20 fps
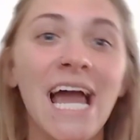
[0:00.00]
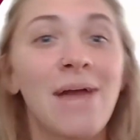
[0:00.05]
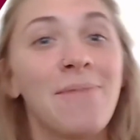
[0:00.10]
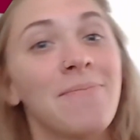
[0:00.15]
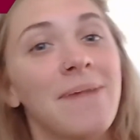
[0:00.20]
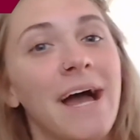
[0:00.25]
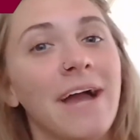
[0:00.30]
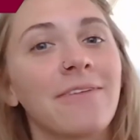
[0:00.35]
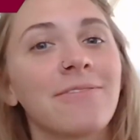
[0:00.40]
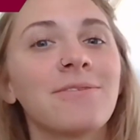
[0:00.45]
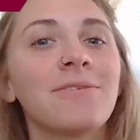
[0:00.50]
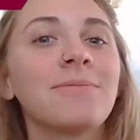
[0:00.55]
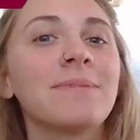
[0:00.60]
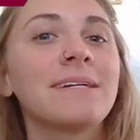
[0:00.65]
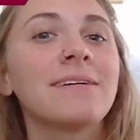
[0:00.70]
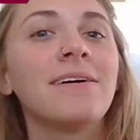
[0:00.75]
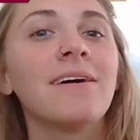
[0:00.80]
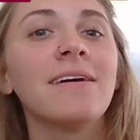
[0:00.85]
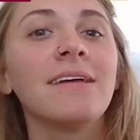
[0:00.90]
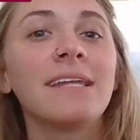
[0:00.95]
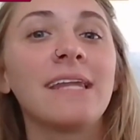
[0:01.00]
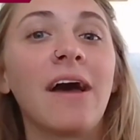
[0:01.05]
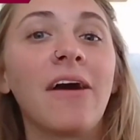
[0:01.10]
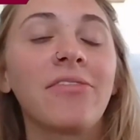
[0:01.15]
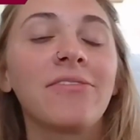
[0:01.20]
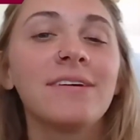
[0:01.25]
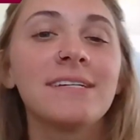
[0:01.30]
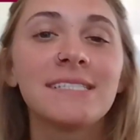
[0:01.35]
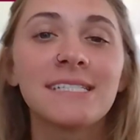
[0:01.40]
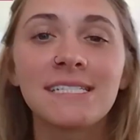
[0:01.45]
I'm back with what we call an Out
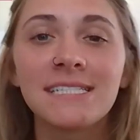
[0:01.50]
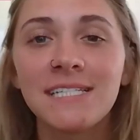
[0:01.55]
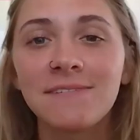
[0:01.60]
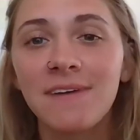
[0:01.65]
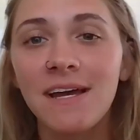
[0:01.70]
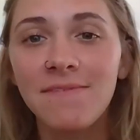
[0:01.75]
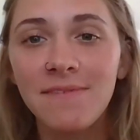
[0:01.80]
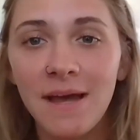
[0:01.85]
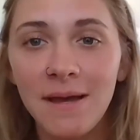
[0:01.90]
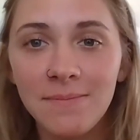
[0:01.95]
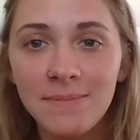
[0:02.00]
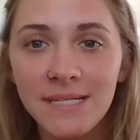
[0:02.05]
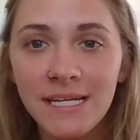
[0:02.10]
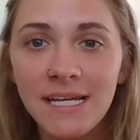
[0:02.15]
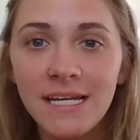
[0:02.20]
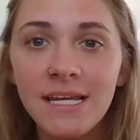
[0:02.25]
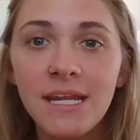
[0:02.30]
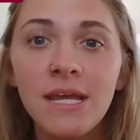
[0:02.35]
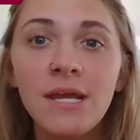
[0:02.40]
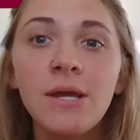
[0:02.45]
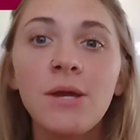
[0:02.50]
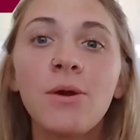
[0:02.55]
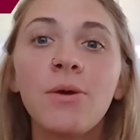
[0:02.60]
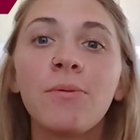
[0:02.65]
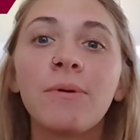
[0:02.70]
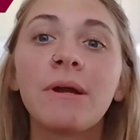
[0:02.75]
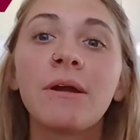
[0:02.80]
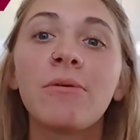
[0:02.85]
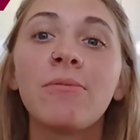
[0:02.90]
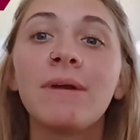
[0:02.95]
365 update,
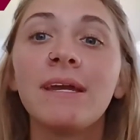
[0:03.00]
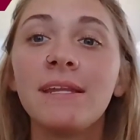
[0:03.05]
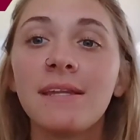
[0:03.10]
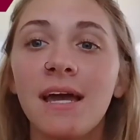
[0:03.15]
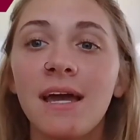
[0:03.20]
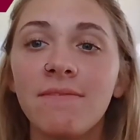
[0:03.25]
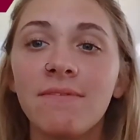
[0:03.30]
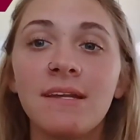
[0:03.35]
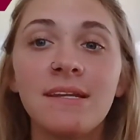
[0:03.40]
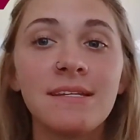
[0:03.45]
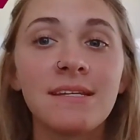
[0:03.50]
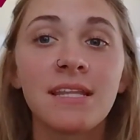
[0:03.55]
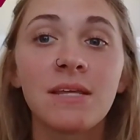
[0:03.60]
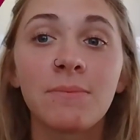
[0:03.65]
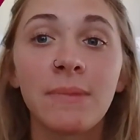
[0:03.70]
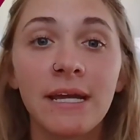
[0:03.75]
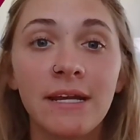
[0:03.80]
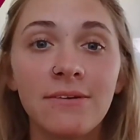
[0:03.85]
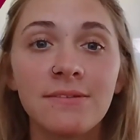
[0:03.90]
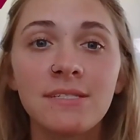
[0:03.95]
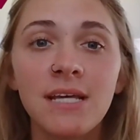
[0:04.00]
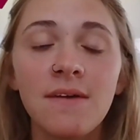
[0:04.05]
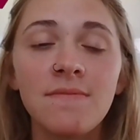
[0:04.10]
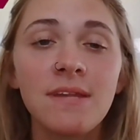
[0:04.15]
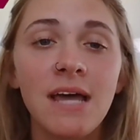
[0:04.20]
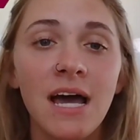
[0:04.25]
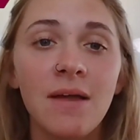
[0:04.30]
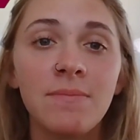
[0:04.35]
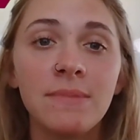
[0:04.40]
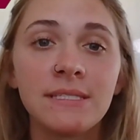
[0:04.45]
where we dive into the Microsoft
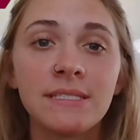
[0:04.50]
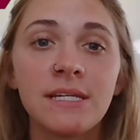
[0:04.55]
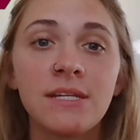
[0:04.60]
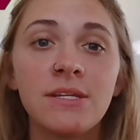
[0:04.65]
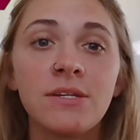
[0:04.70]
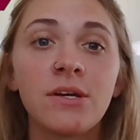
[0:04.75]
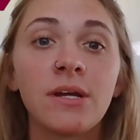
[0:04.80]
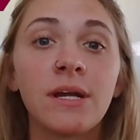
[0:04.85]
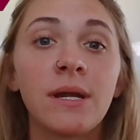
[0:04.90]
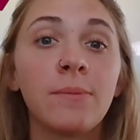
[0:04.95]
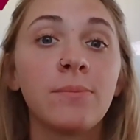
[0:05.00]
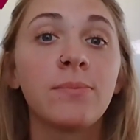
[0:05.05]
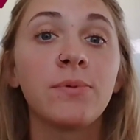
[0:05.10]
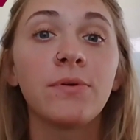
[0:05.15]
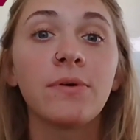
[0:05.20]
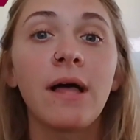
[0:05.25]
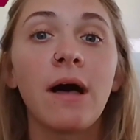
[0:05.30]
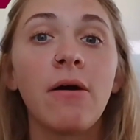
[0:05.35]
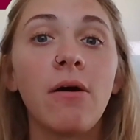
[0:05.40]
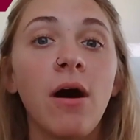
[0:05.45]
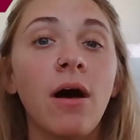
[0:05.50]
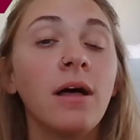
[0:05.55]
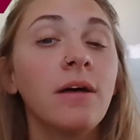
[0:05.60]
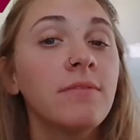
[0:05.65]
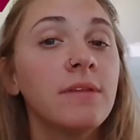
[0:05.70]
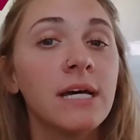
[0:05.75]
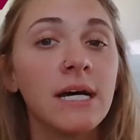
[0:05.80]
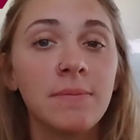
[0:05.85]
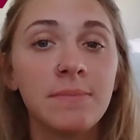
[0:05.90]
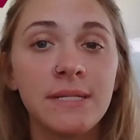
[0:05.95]
Admin Center and pull out all of
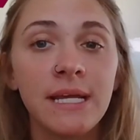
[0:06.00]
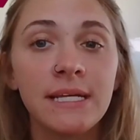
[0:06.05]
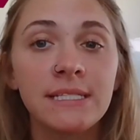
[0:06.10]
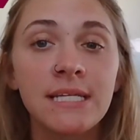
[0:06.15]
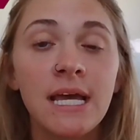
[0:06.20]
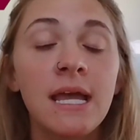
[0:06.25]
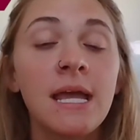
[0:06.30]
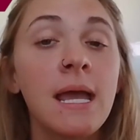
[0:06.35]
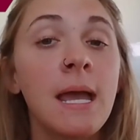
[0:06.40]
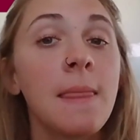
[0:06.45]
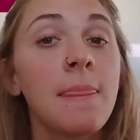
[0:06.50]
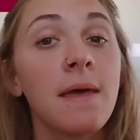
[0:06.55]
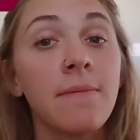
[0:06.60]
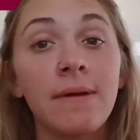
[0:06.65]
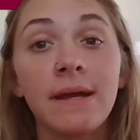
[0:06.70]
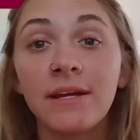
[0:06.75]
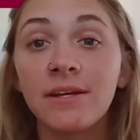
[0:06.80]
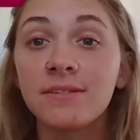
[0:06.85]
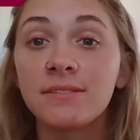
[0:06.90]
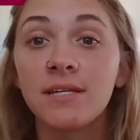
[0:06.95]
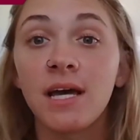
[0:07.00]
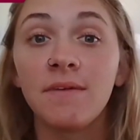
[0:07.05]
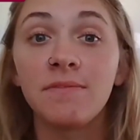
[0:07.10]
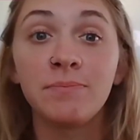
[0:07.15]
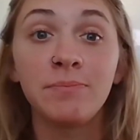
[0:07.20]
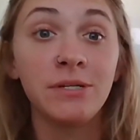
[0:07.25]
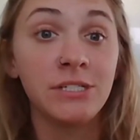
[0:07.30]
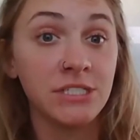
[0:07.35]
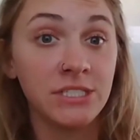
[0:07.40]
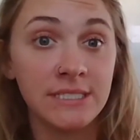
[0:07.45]
the updates that Microsoft
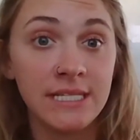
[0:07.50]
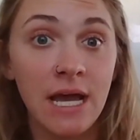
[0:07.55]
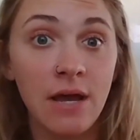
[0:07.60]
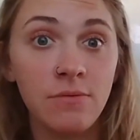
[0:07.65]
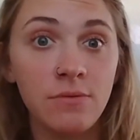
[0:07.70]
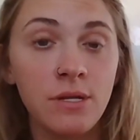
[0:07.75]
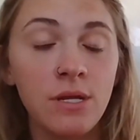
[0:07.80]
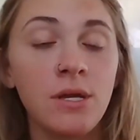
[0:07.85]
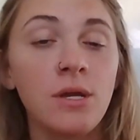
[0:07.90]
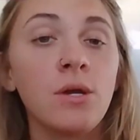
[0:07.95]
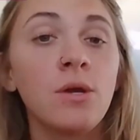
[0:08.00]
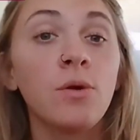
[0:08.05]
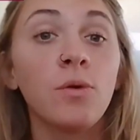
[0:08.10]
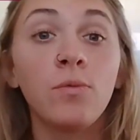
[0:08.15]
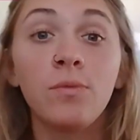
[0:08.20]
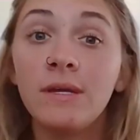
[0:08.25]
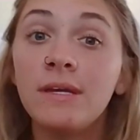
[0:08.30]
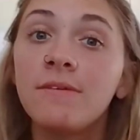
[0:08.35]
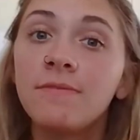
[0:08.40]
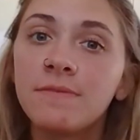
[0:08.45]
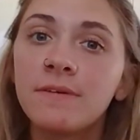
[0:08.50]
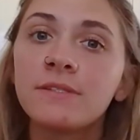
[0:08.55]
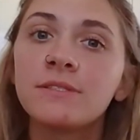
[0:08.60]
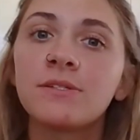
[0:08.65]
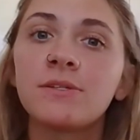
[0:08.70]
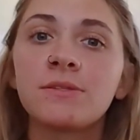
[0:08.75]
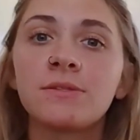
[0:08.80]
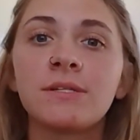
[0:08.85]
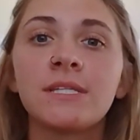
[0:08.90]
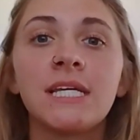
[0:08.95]
pushes out. We
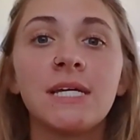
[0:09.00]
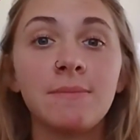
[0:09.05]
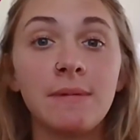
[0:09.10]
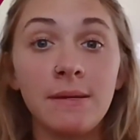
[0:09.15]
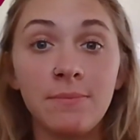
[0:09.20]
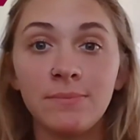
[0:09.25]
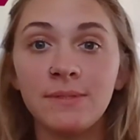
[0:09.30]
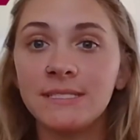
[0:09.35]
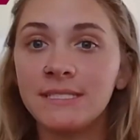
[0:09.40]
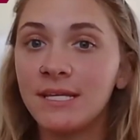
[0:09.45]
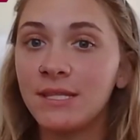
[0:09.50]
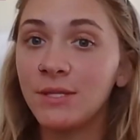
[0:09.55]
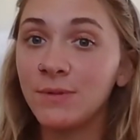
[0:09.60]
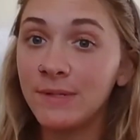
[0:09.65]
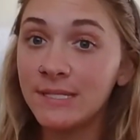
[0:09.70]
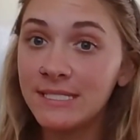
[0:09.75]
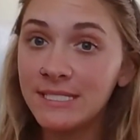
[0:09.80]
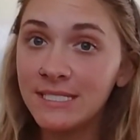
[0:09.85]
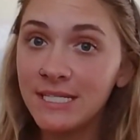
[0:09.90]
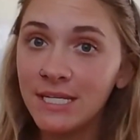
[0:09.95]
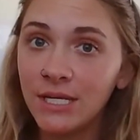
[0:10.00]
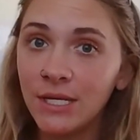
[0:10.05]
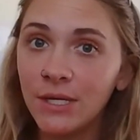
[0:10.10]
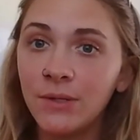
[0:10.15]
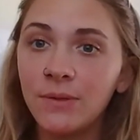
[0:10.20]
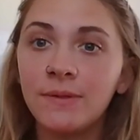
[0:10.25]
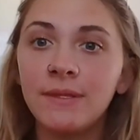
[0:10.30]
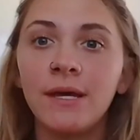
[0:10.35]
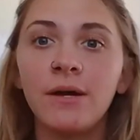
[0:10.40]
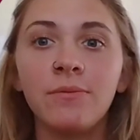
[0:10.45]
filter through them and present the ones to
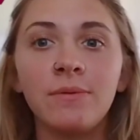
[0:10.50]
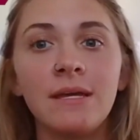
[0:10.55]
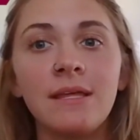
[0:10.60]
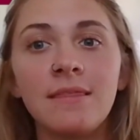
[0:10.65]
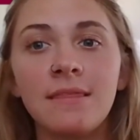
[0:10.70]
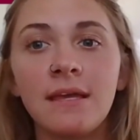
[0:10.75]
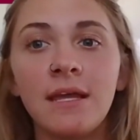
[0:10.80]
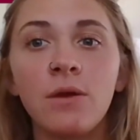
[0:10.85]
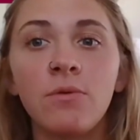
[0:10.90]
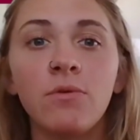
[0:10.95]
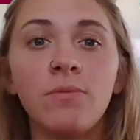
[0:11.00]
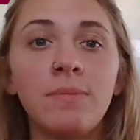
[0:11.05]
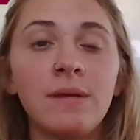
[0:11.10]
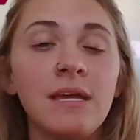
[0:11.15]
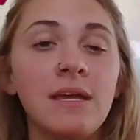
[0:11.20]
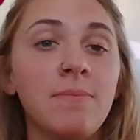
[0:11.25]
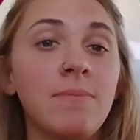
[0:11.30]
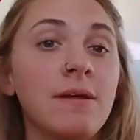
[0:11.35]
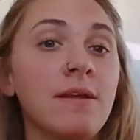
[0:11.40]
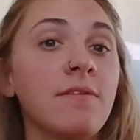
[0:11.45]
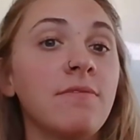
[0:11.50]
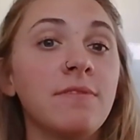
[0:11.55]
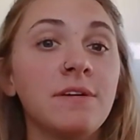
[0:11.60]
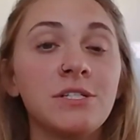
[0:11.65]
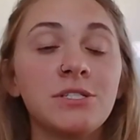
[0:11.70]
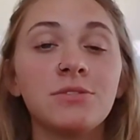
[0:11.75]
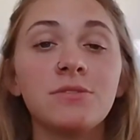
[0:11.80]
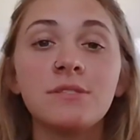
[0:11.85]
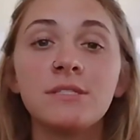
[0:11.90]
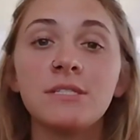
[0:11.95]
you that we think will be
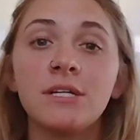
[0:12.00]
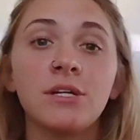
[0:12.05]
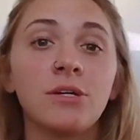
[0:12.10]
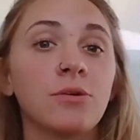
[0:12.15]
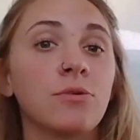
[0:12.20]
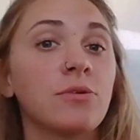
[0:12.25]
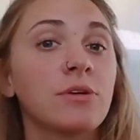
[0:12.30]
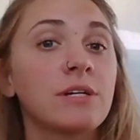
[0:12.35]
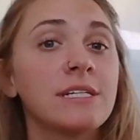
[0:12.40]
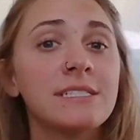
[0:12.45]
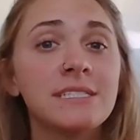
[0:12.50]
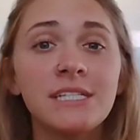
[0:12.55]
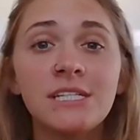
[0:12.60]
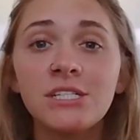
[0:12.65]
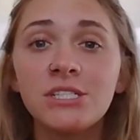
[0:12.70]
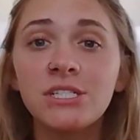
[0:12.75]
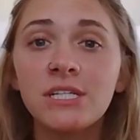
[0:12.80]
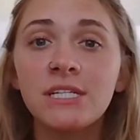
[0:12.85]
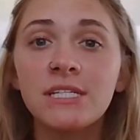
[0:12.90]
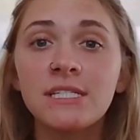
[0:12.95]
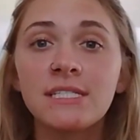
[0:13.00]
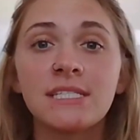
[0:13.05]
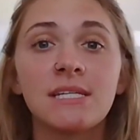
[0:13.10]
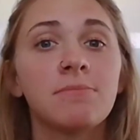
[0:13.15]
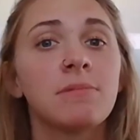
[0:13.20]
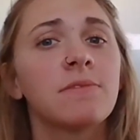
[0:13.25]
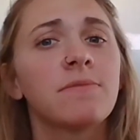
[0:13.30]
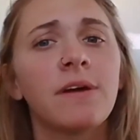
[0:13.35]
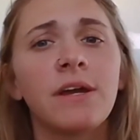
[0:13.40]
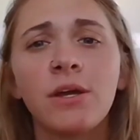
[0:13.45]
beneficial to your organization,
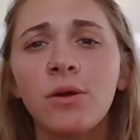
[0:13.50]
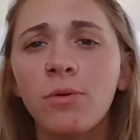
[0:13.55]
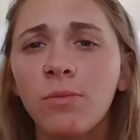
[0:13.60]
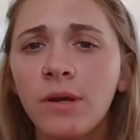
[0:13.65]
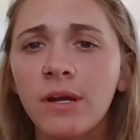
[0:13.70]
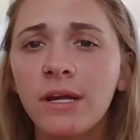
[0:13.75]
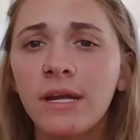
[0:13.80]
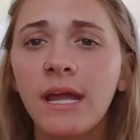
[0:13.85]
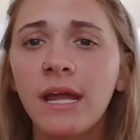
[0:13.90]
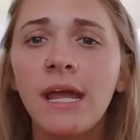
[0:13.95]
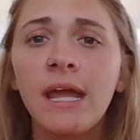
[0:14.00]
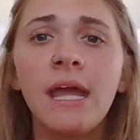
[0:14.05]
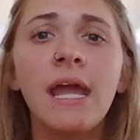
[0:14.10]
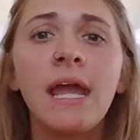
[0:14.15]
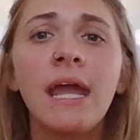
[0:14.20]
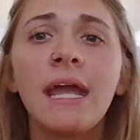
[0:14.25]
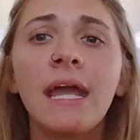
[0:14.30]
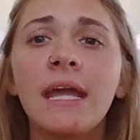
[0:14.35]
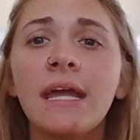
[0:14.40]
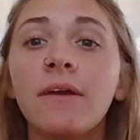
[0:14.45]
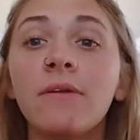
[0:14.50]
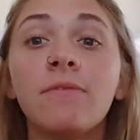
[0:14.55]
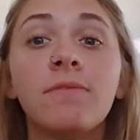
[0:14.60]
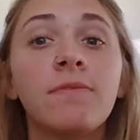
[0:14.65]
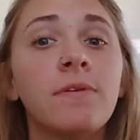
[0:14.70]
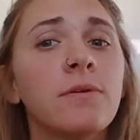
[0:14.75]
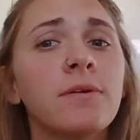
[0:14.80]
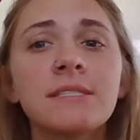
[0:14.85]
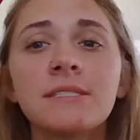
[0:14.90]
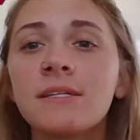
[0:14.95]
simplify your work, and
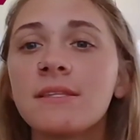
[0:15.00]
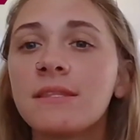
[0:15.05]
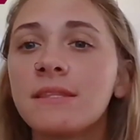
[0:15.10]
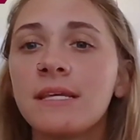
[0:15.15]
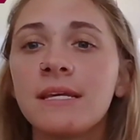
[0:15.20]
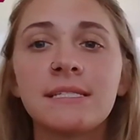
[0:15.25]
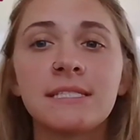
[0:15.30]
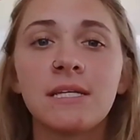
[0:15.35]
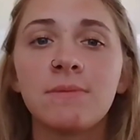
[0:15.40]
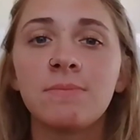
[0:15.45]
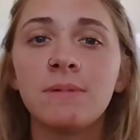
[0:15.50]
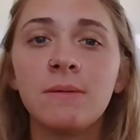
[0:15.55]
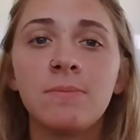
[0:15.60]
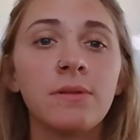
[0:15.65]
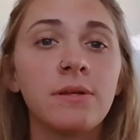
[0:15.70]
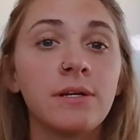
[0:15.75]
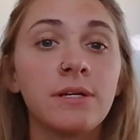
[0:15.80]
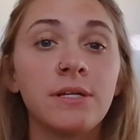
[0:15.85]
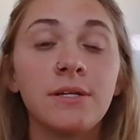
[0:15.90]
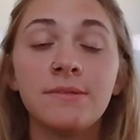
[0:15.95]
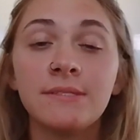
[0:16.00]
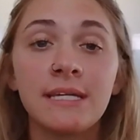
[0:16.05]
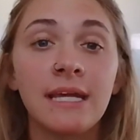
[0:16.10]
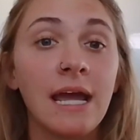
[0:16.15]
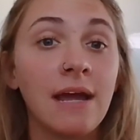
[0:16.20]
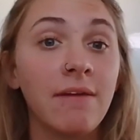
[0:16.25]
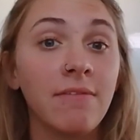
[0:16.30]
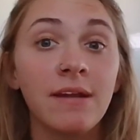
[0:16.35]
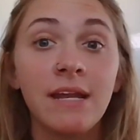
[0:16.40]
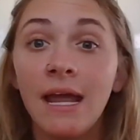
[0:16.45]
focus on things that people are using
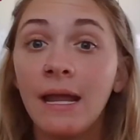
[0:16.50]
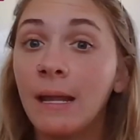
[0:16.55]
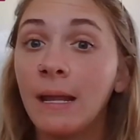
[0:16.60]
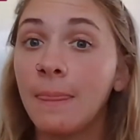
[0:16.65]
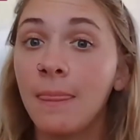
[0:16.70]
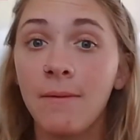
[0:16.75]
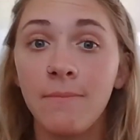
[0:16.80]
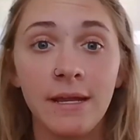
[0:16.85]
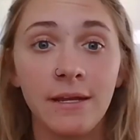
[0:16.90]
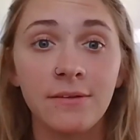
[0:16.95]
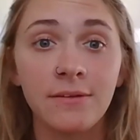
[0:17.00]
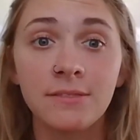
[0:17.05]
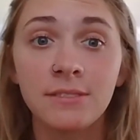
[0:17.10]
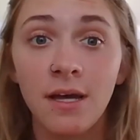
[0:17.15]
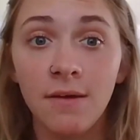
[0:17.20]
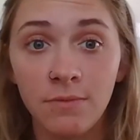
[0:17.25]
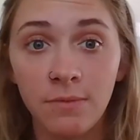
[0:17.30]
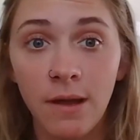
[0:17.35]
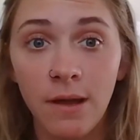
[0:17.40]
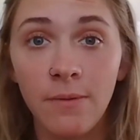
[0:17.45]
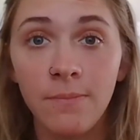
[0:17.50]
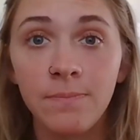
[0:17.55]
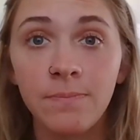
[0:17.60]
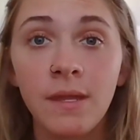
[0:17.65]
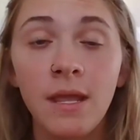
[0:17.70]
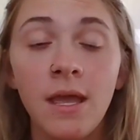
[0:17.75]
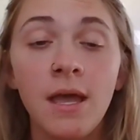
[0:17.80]
every day in the Microsoft realm.